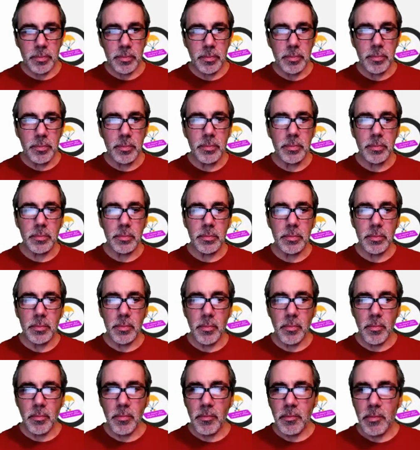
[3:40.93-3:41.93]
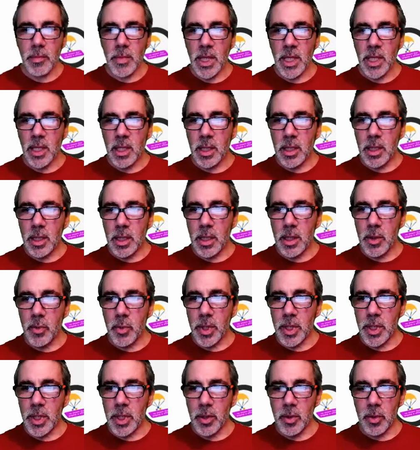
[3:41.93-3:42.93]
Here we
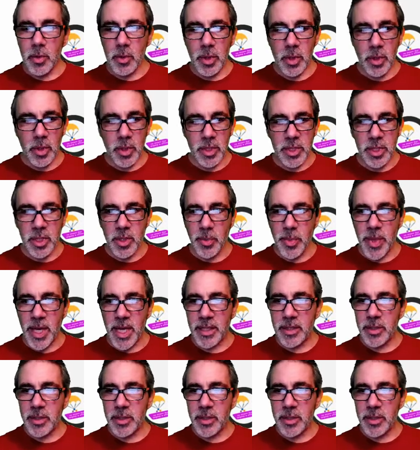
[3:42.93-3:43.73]
go. Now let's go back to